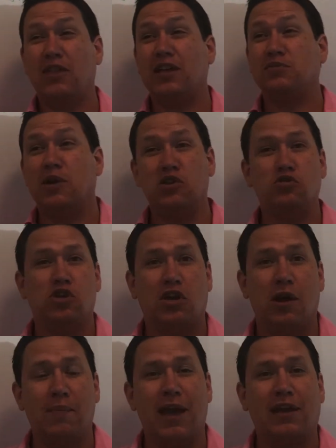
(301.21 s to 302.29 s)
That's why you should
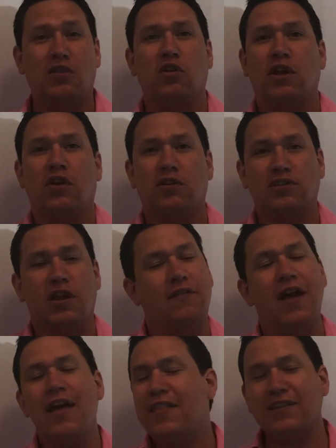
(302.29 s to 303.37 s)
come back and look at our stuff.
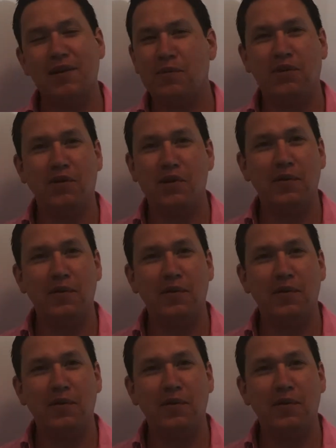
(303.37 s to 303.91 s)
That's not what they're